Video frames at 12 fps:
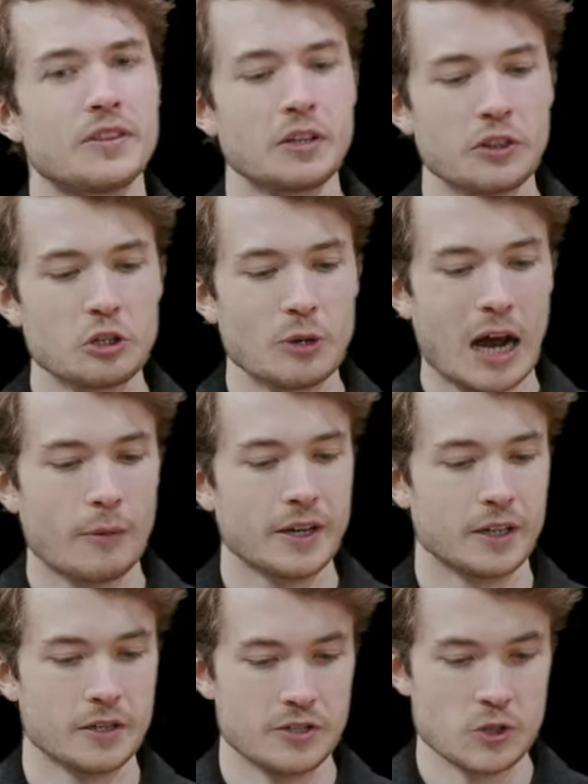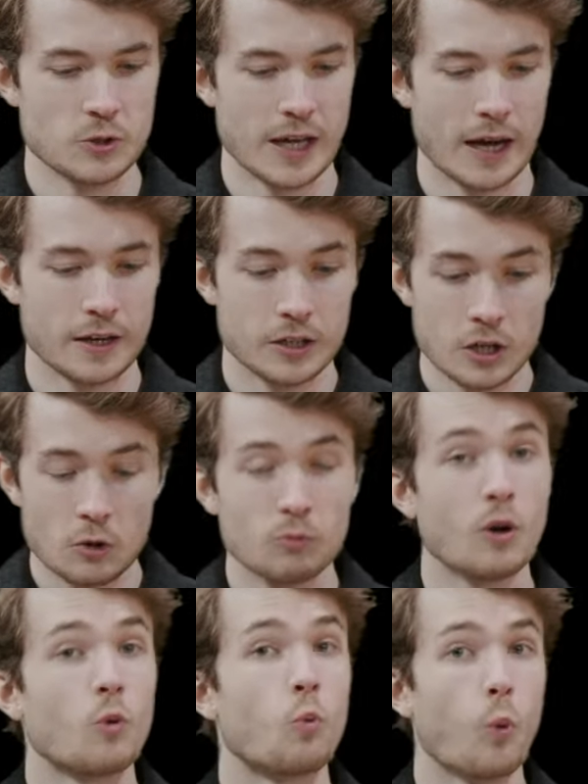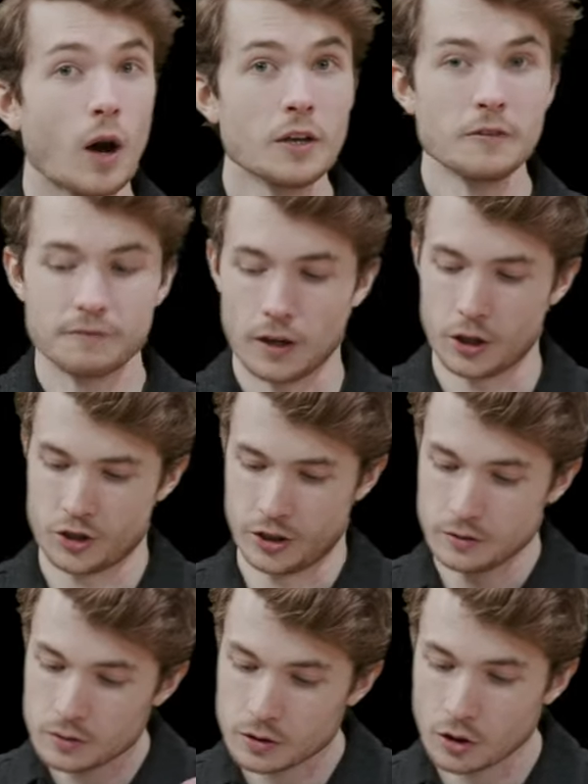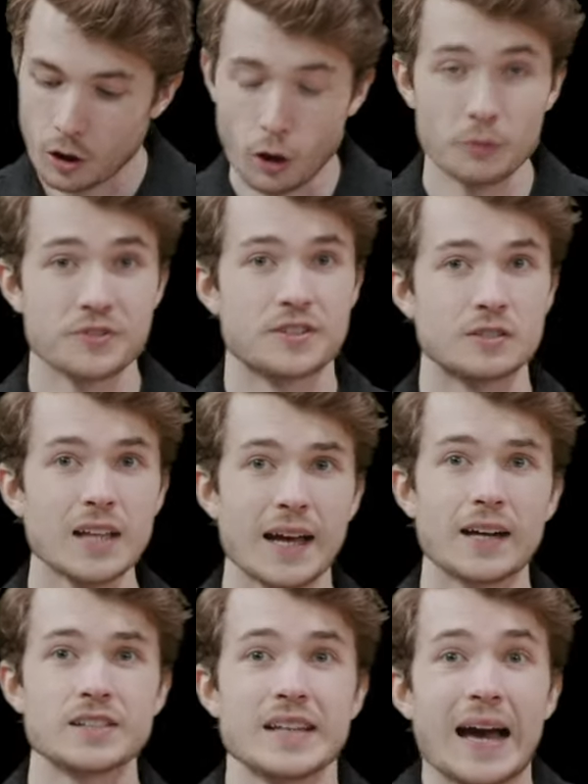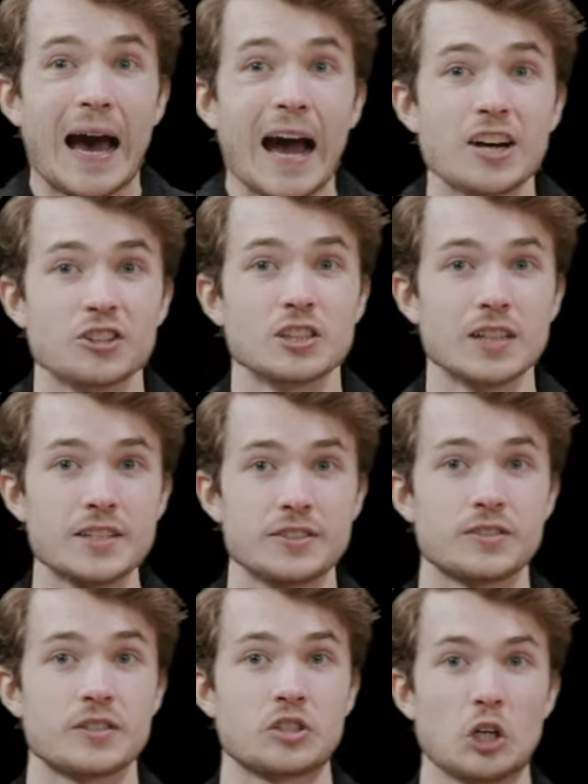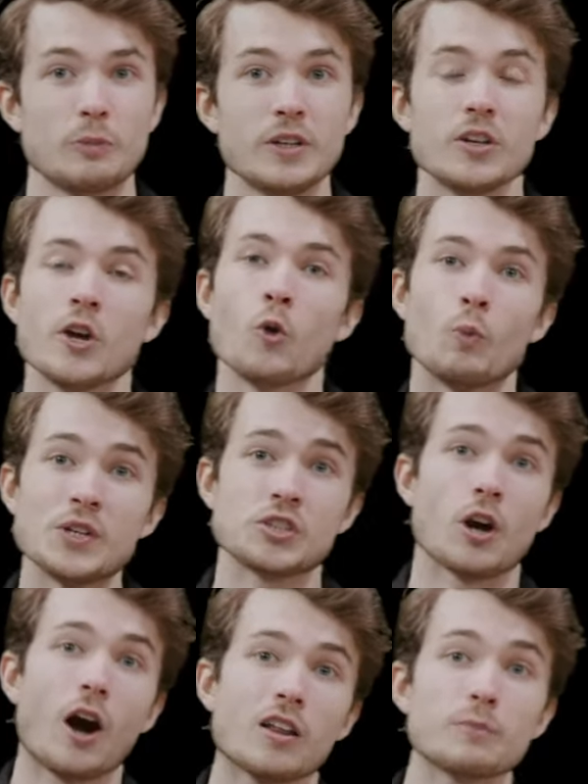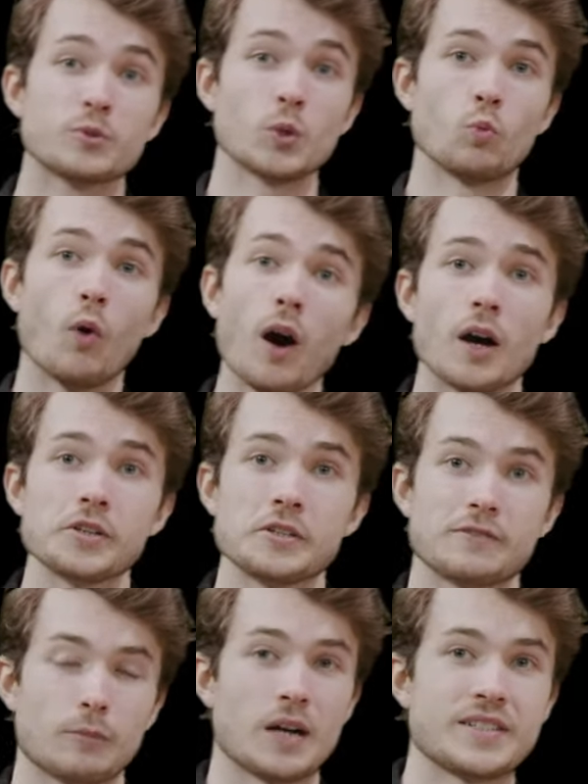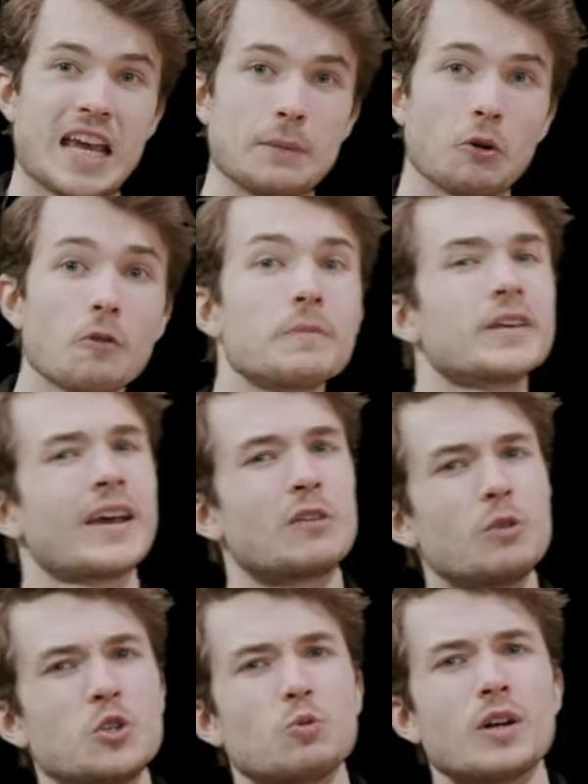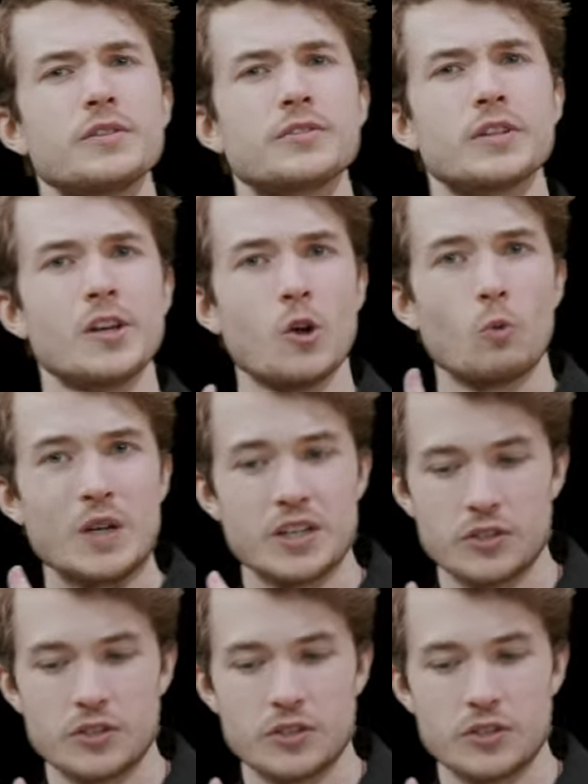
think through how I could do that. But one function called select actually lets us determine which columns we want from our table and which ones we